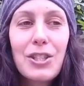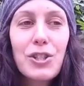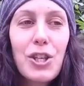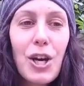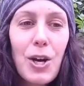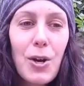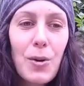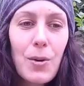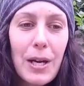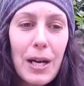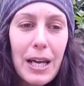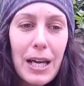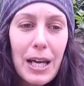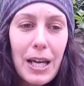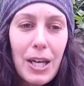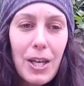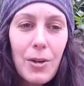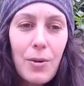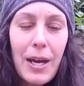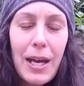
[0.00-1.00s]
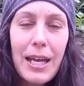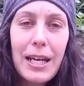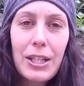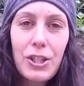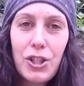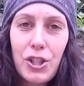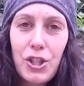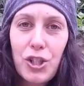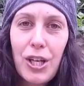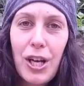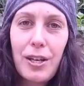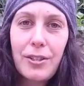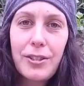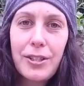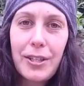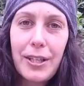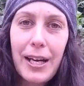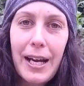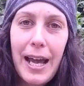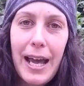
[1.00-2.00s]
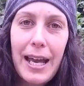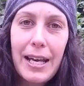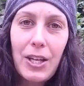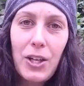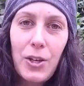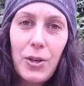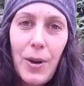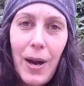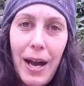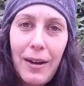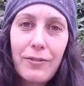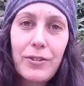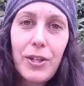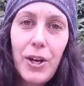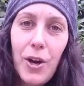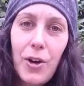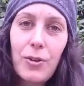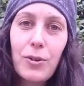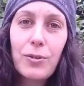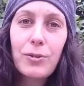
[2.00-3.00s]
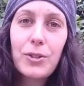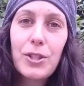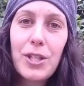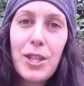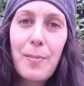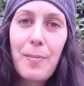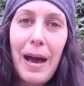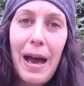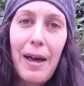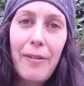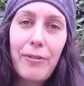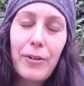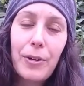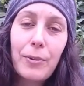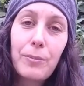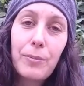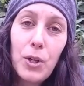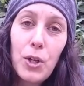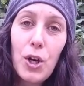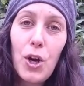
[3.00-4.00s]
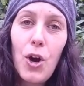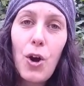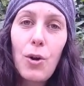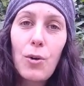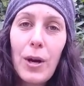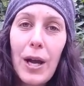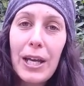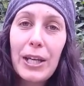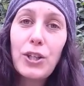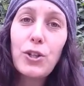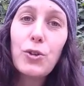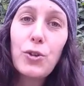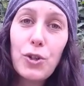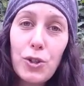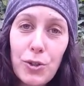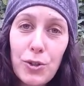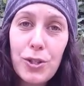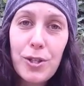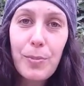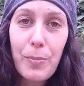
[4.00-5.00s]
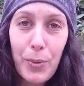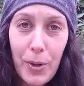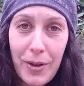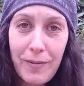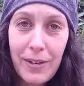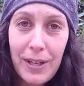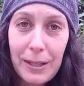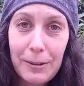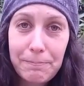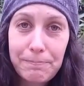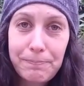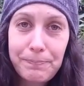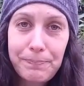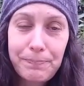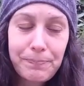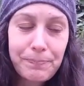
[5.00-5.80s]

So you hit a shelter and you have to go to the bathroom. You go and you use the privy.